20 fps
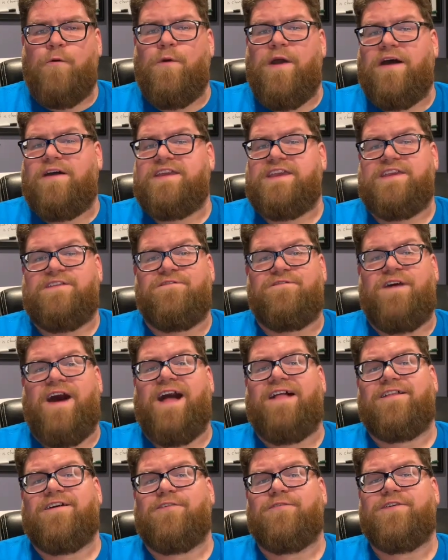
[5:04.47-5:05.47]
well he
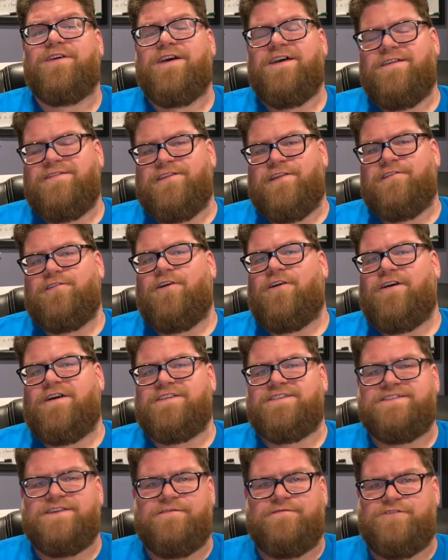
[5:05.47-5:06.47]
followed the
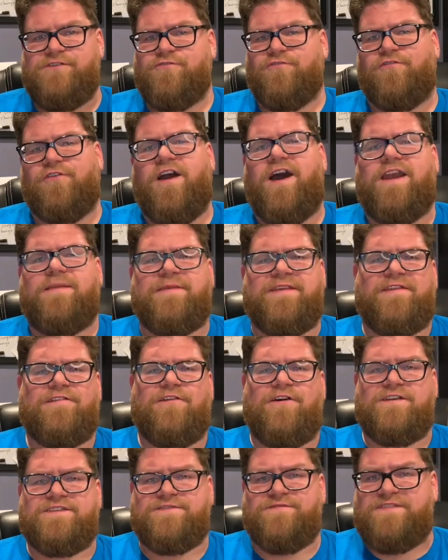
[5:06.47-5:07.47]
laws of Deuteronomy, the
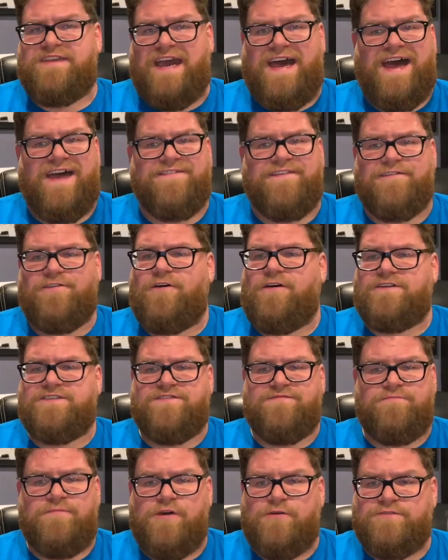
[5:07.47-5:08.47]
laws of God, the
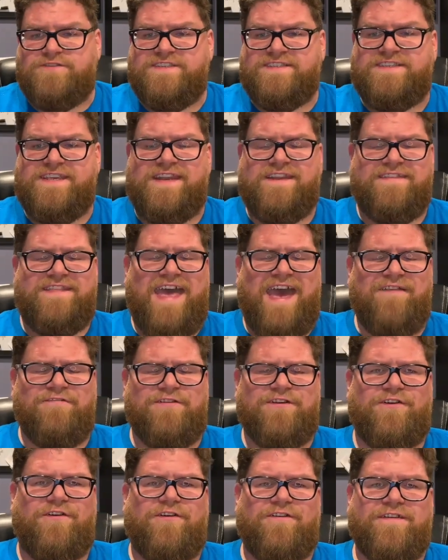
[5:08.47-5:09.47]
laws of Moses. And in that
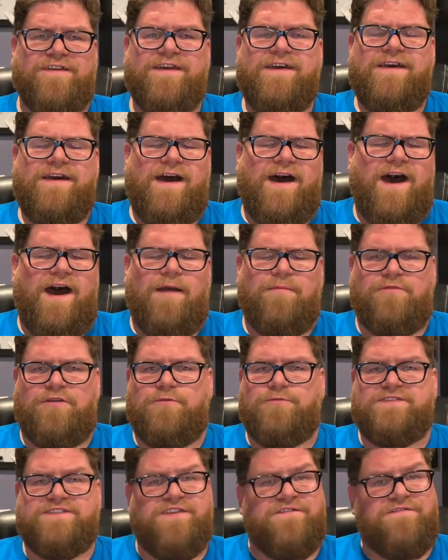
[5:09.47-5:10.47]
regard, Omri
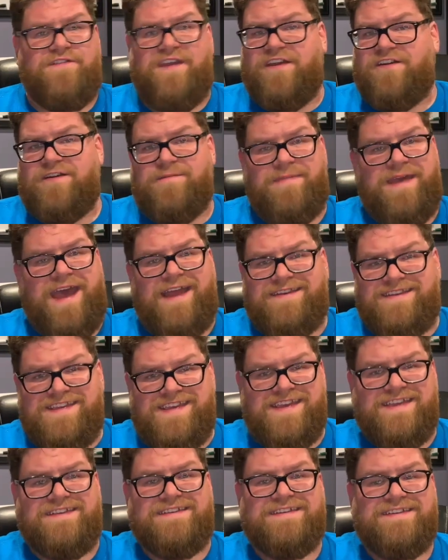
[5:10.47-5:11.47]
was a very bad
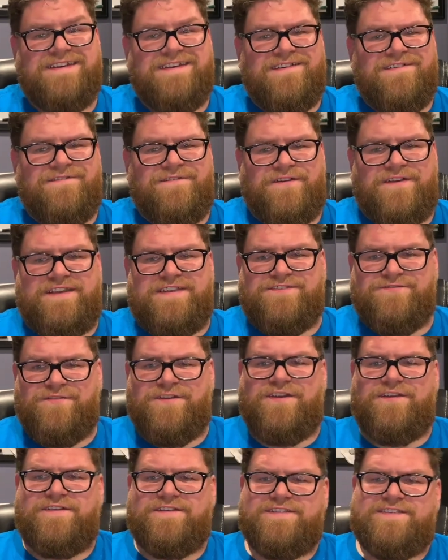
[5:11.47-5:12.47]
king for
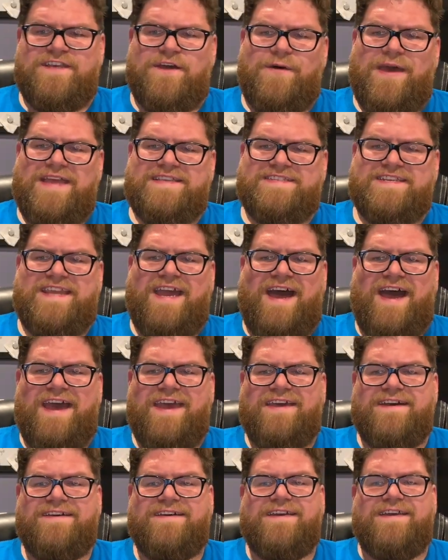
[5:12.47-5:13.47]
Israel. And so
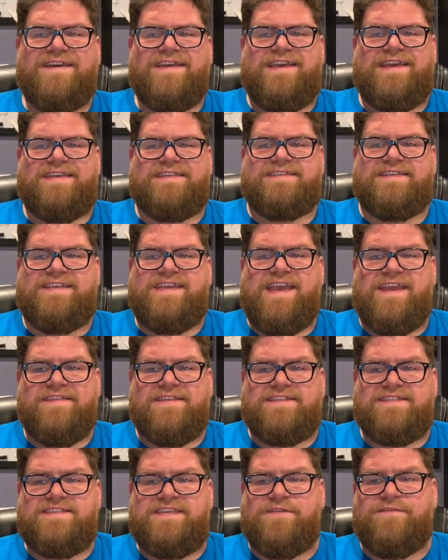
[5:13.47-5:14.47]
Hezekiah is a king
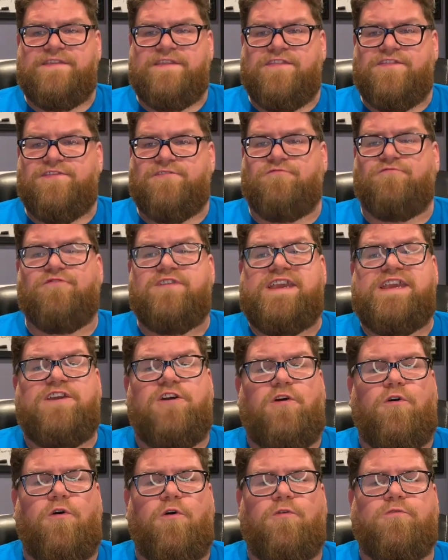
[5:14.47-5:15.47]
that's given three
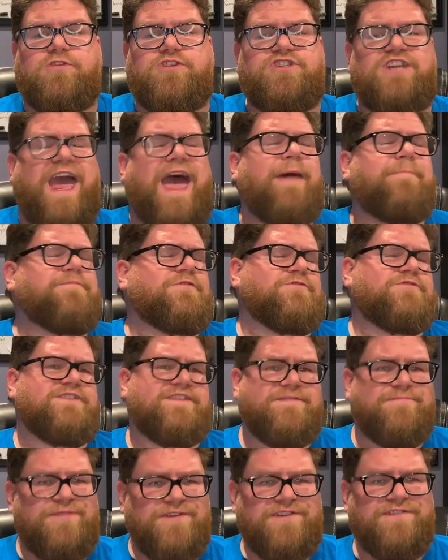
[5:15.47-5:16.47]
whole chapters in
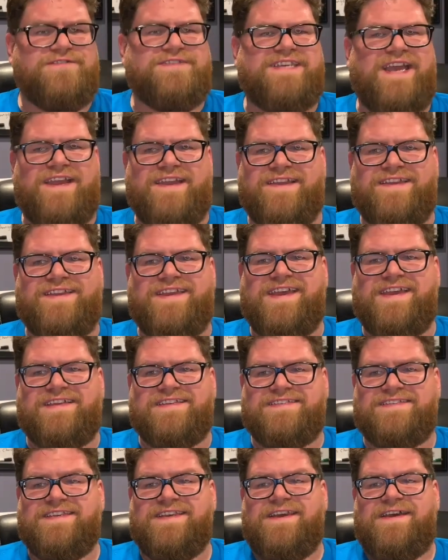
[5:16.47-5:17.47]
the book of 2
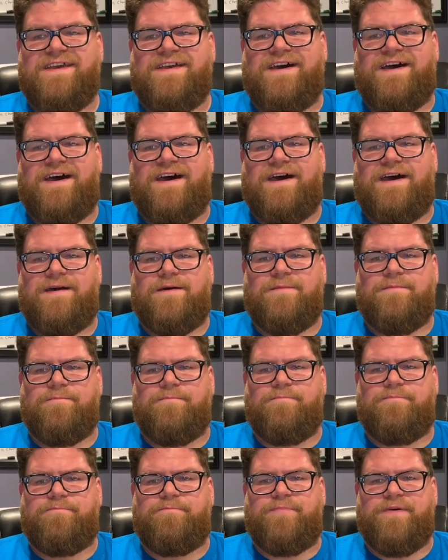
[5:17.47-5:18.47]
Kings.
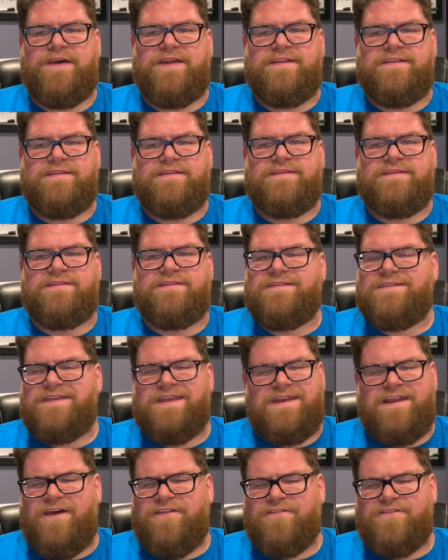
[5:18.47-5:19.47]
But
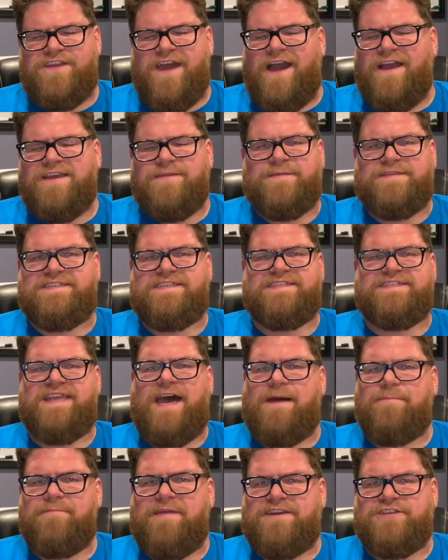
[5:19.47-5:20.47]
in other documents, he's
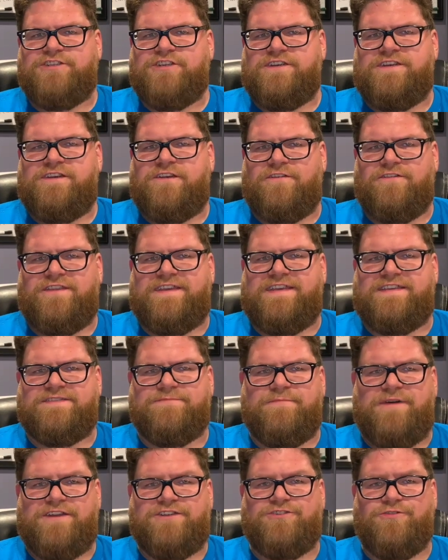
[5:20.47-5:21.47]
not mentioned nearly as
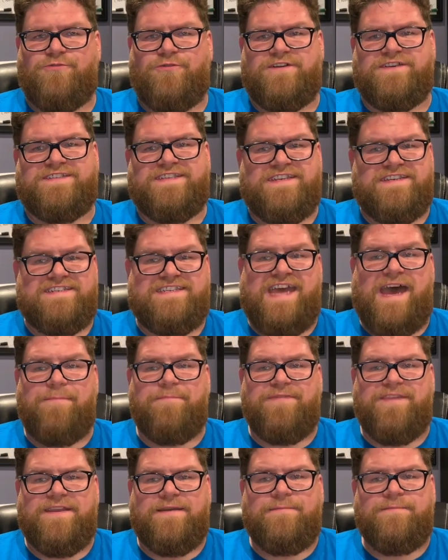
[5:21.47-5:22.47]
much or as
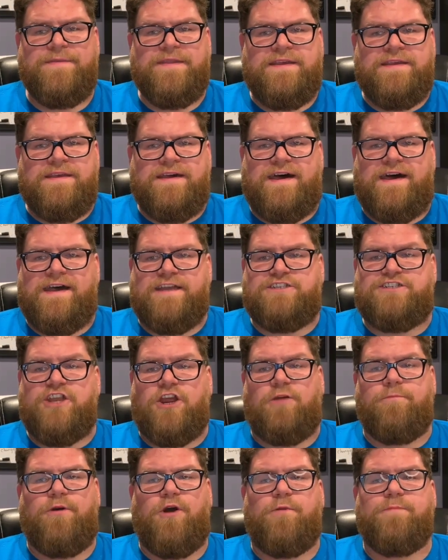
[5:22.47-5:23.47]
in-depth. And
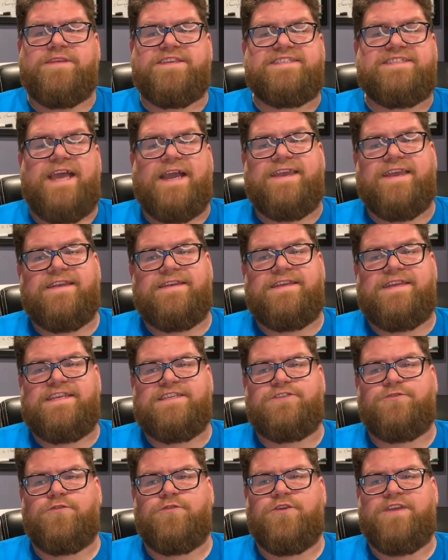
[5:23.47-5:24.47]
Jeroboam II,
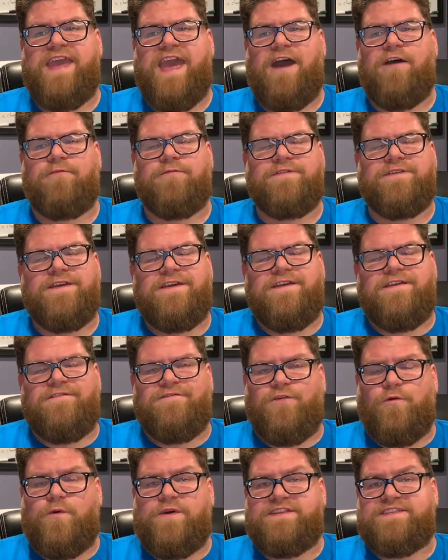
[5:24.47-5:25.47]
he's going to count
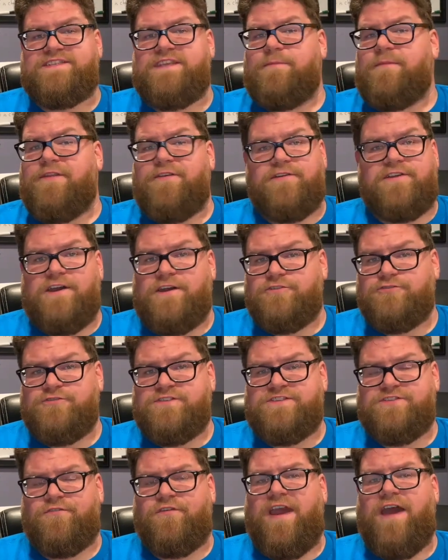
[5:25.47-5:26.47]
for what some other
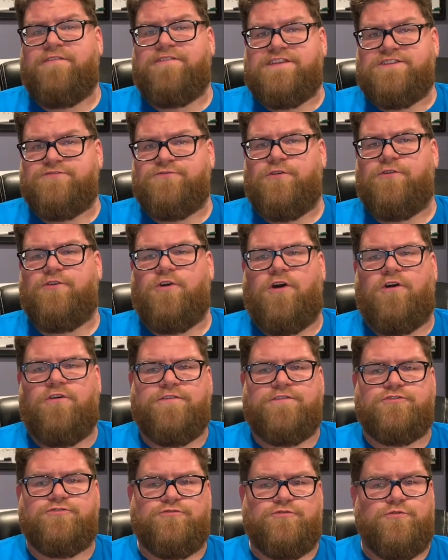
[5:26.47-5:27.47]
countries around Israel call
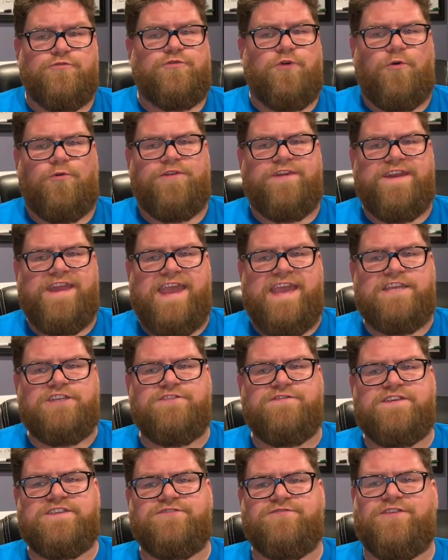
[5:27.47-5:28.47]
the true golden age
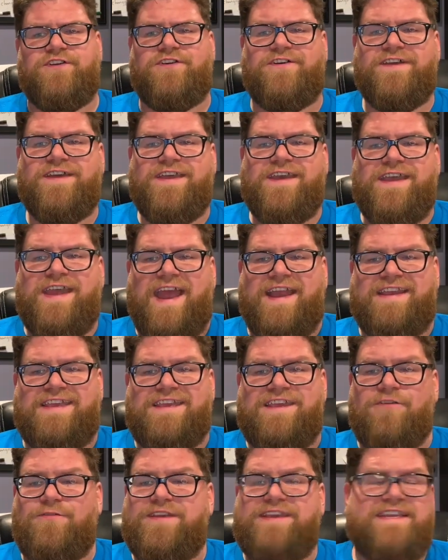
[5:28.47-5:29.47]
of Israel, and
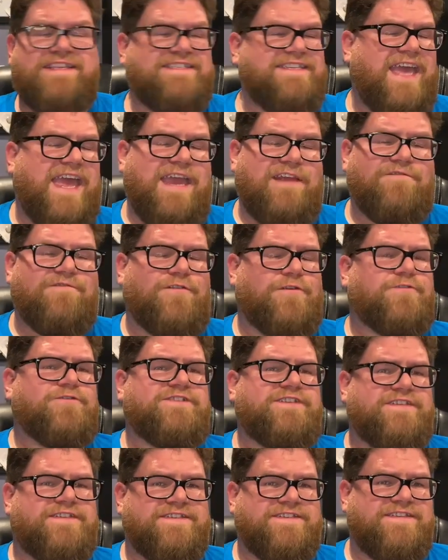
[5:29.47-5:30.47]
he only gets 8
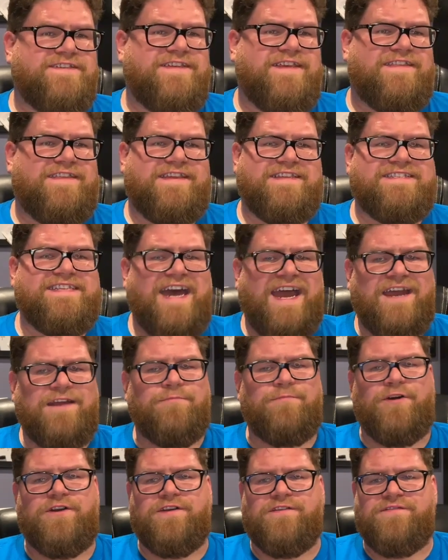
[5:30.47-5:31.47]
verses in the entire
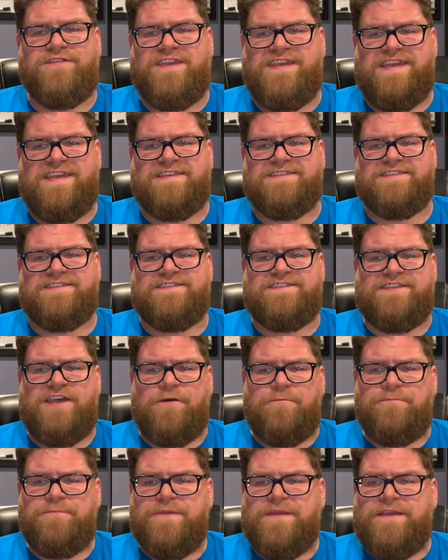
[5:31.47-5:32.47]
book of Kings. And so